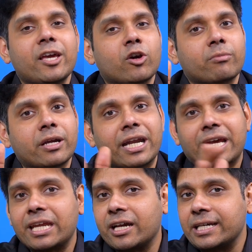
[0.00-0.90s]
day on
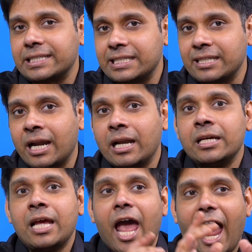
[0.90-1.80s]
Biotecnika. I see that.
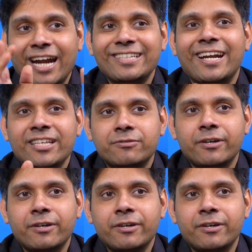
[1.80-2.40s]
And that is